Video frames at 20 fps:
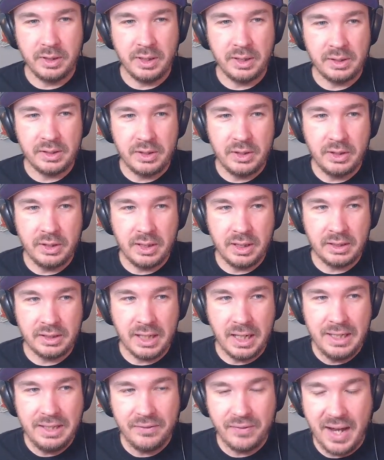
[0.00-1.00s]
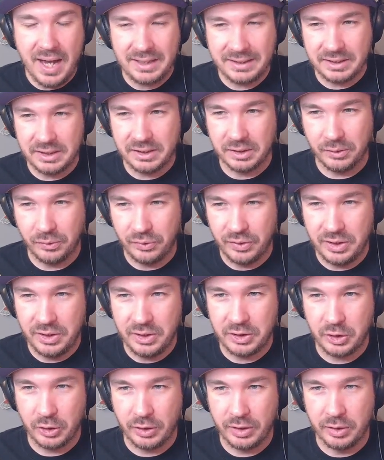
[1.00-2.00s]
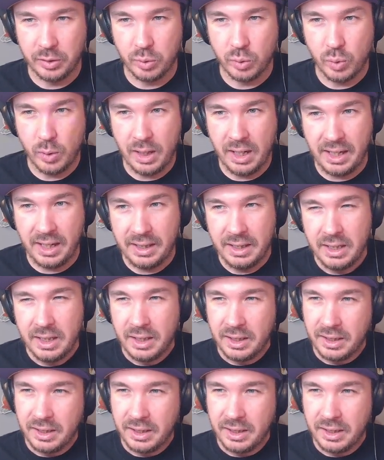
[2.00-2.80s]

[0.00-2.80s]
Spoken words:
It kind of acts as a finisher in a way.